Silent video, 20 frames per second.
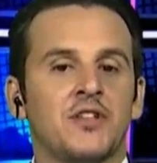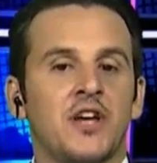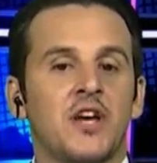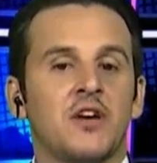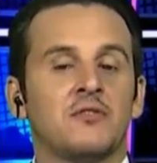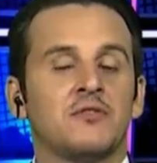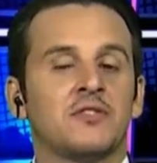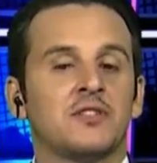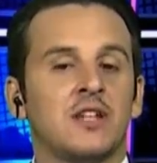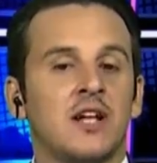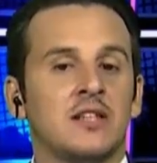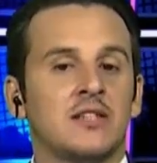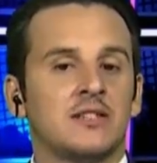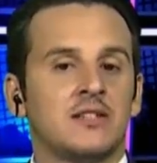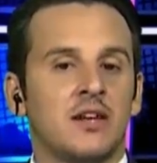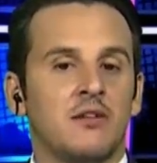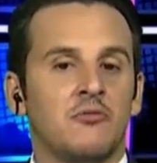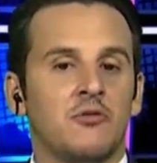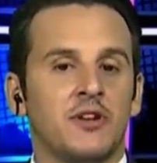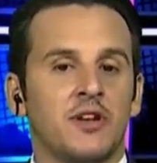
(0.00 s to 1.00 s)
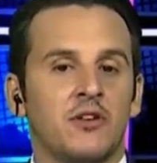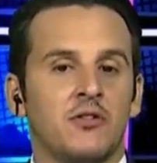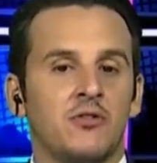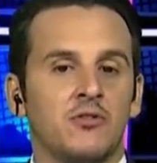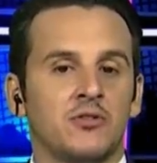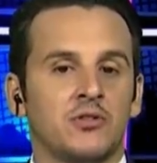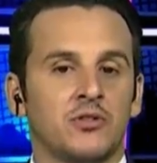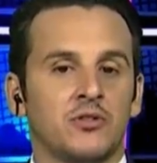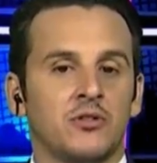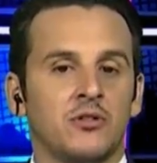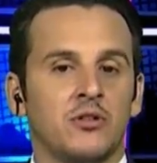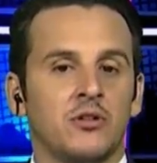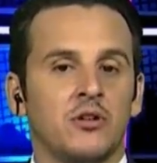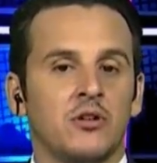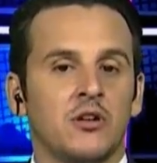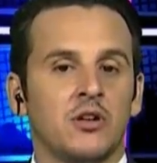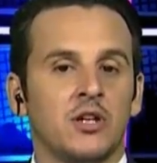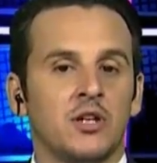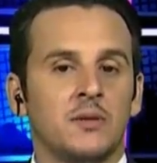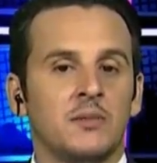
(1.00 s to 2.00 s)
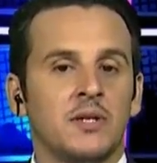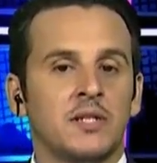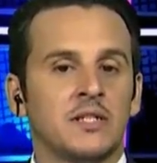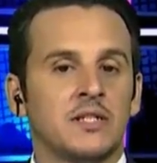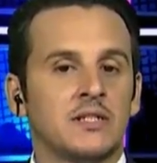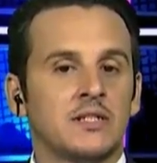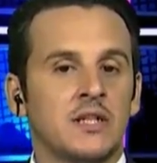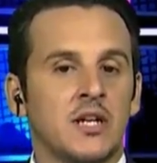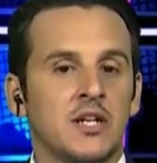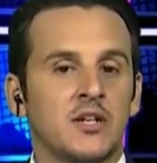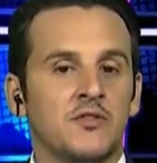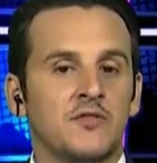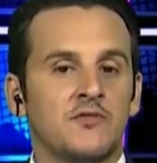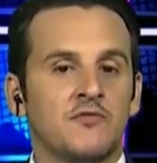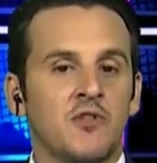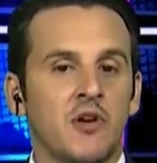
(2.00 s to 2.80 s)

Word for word: Day of Salsa with a cultural colloquium in the state of